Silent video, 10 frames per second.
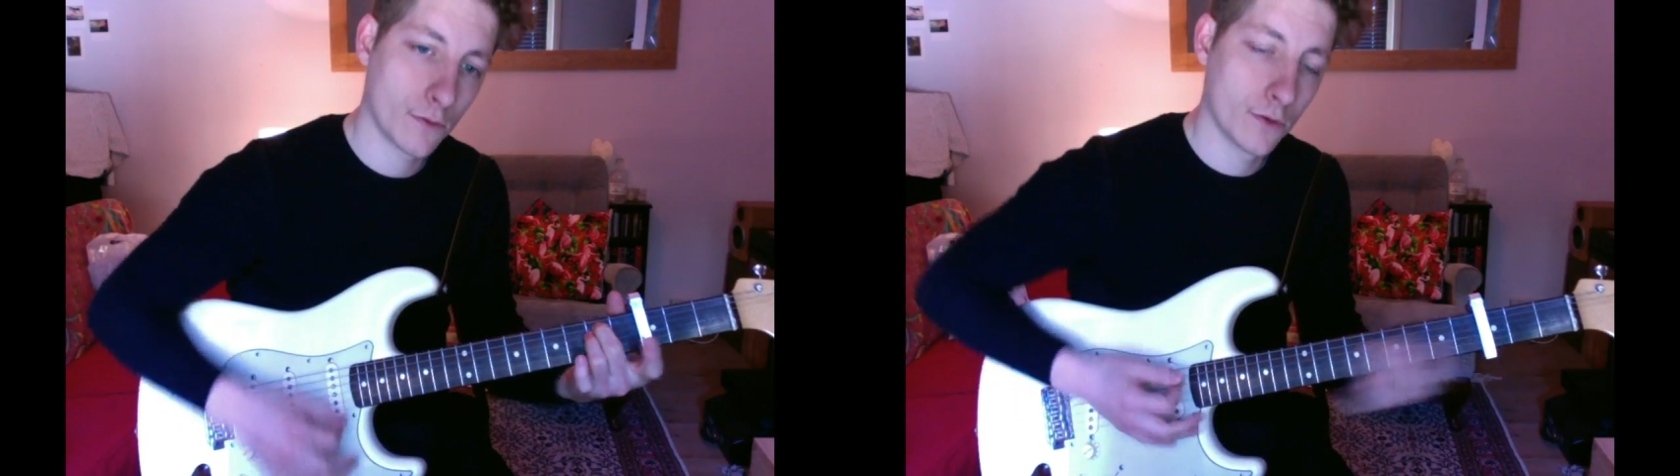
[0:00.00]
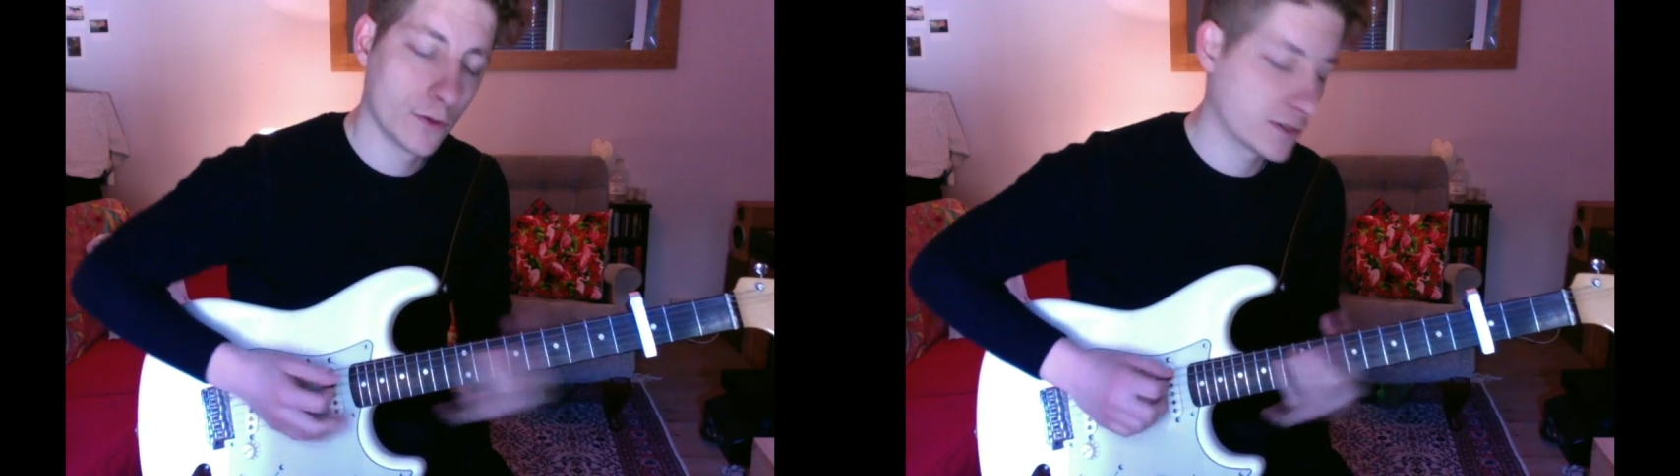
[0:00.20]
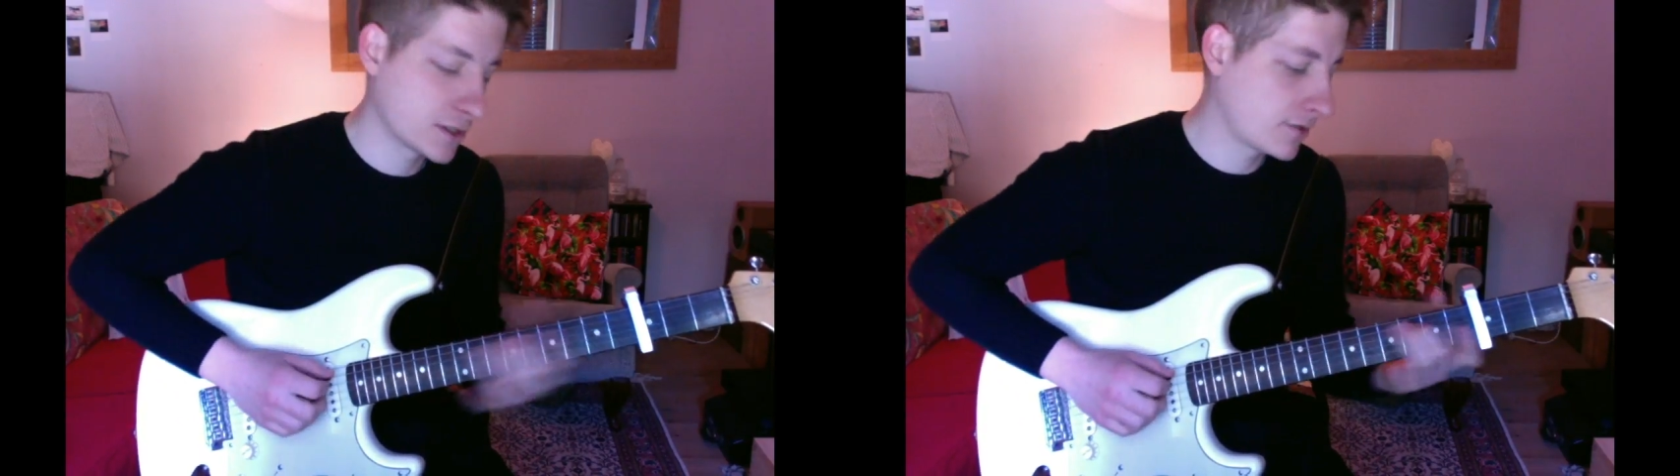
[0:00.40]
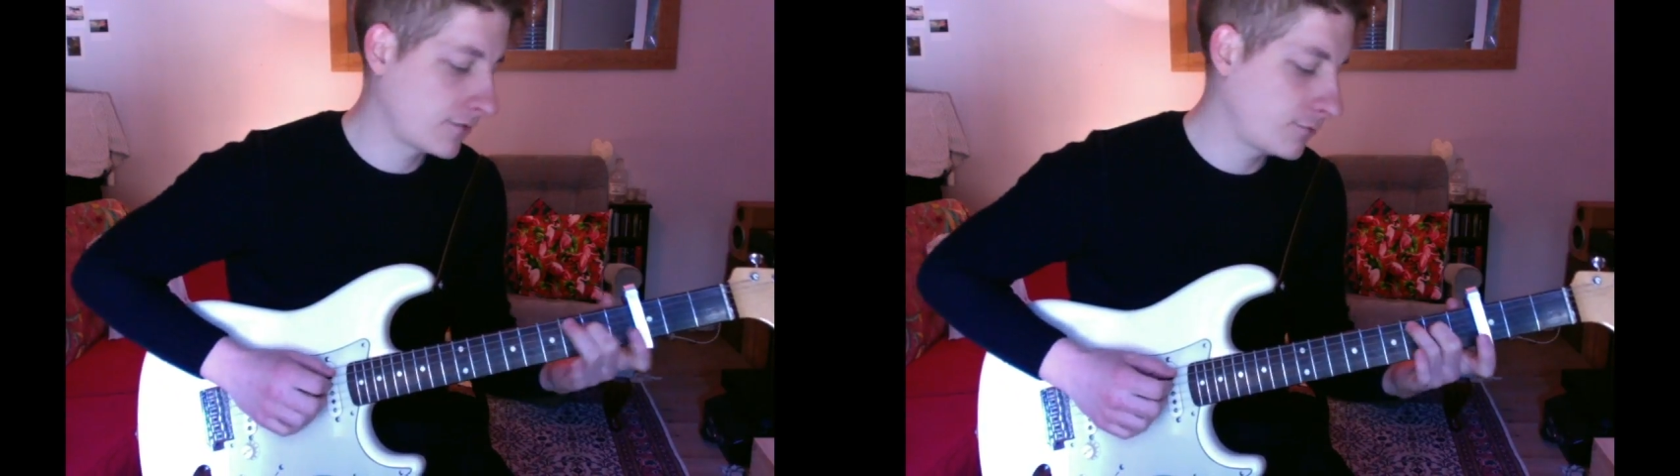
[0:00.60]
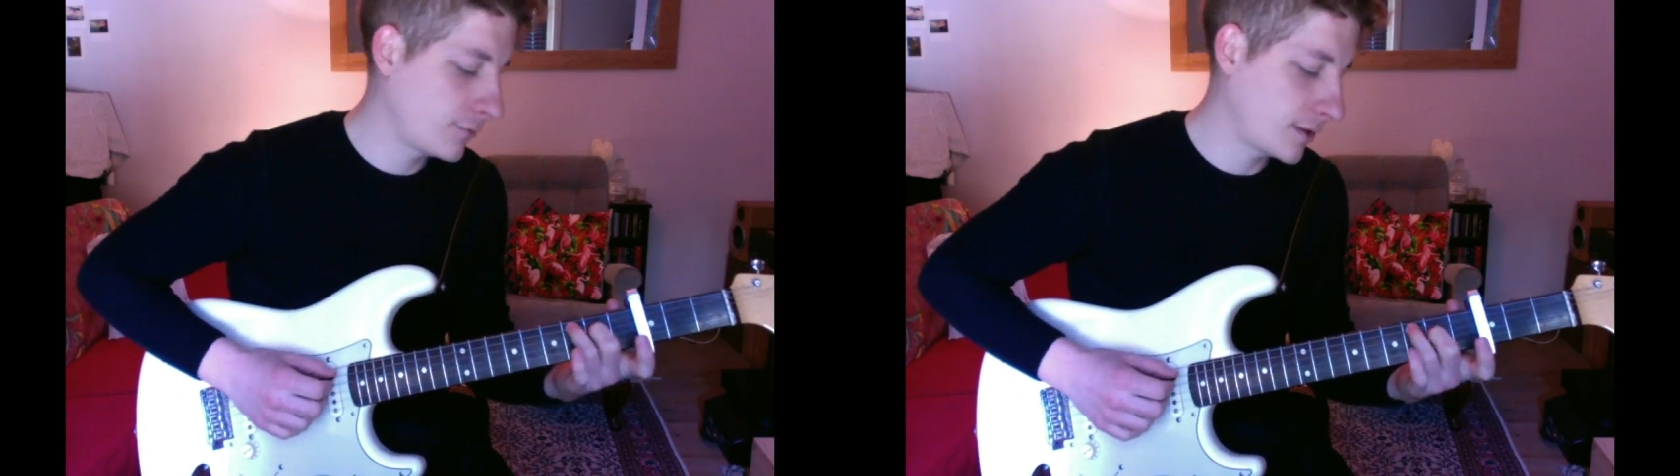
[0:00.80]
So
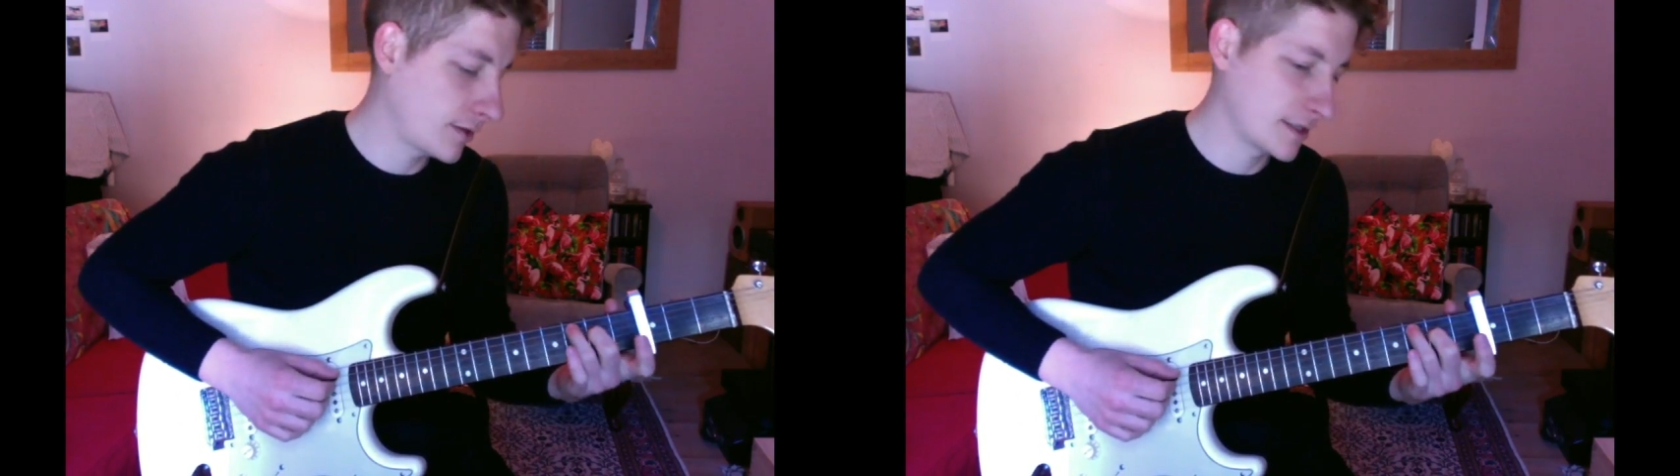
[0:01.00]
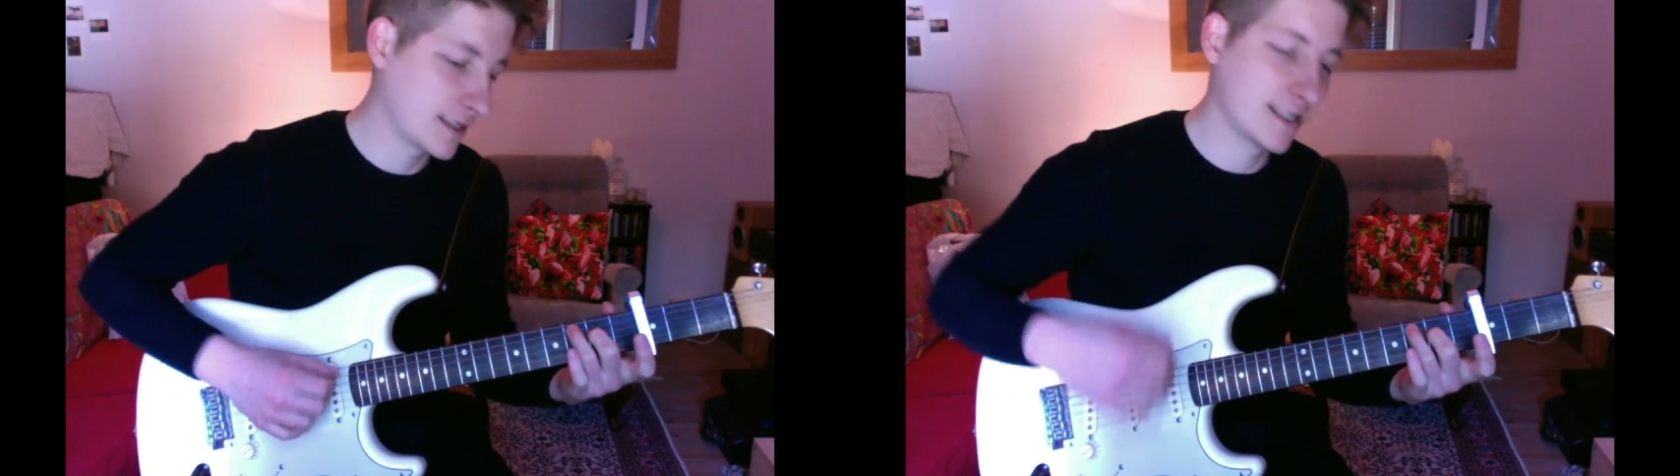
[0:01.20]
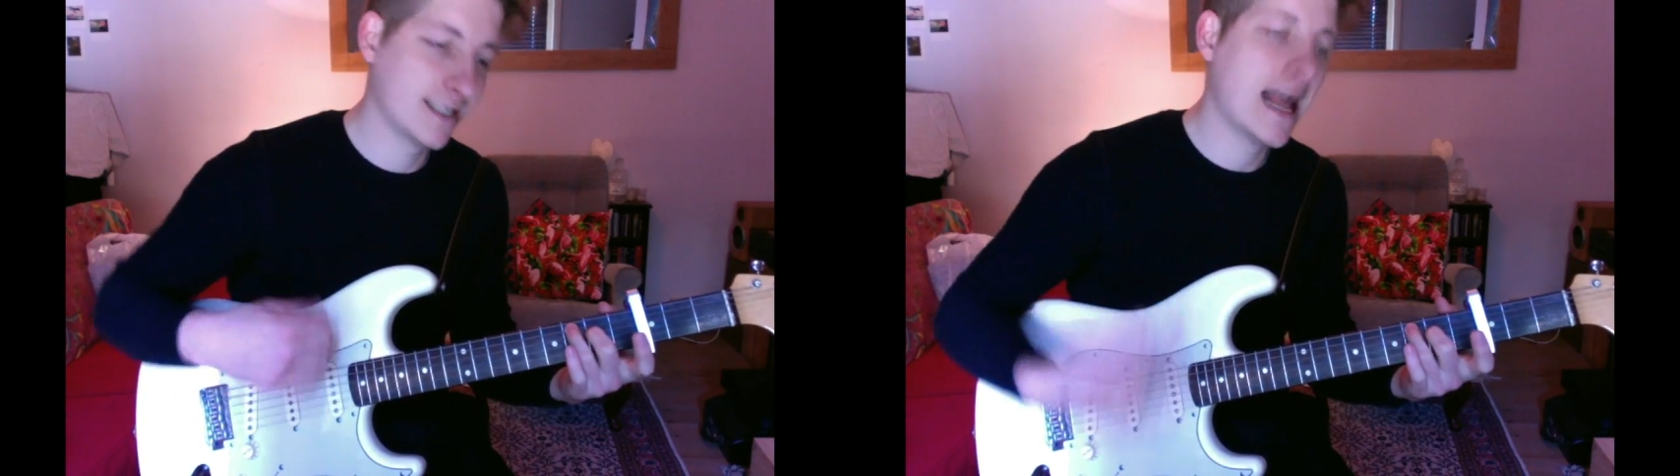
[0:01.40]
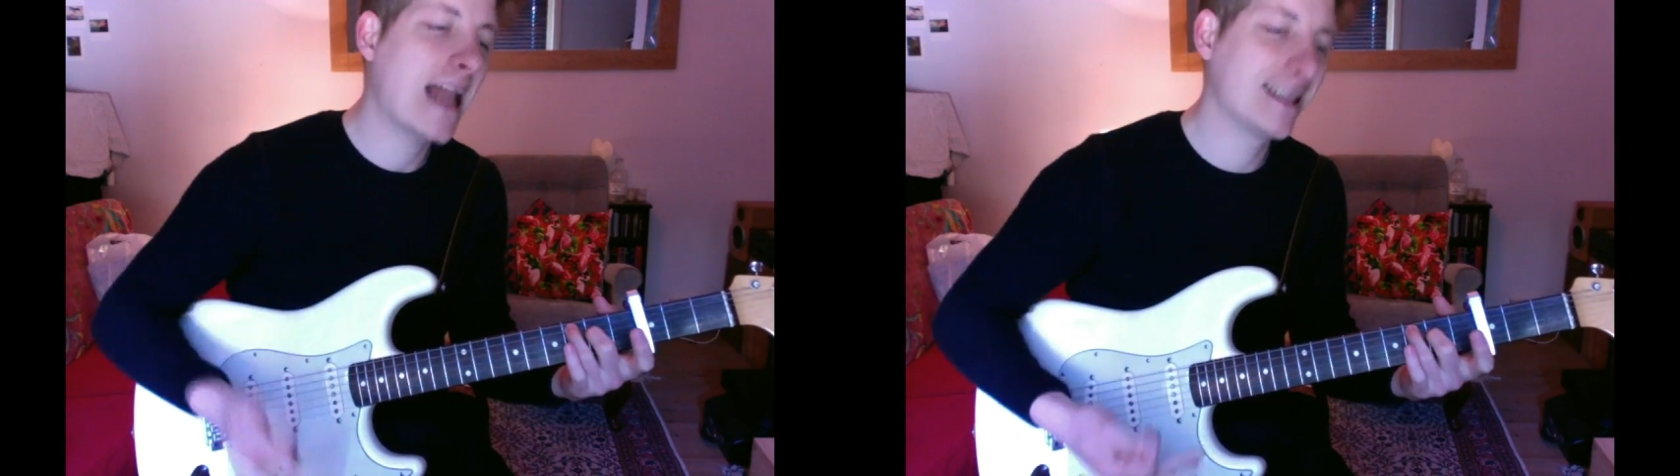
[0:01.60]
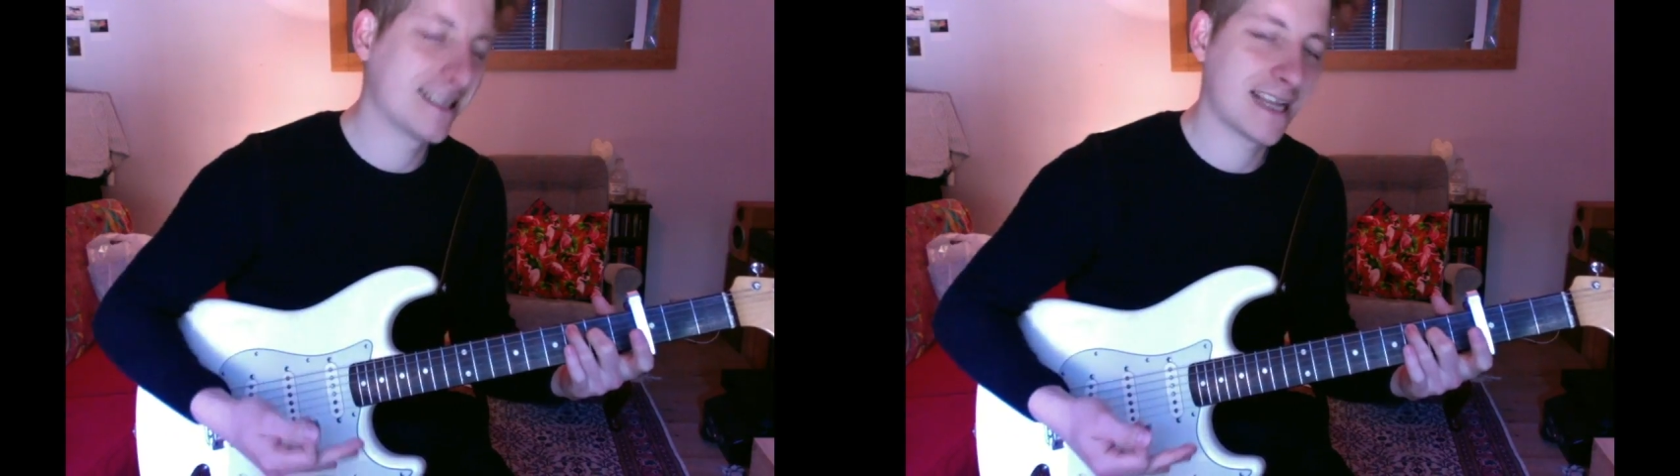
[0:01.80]
this is exactly the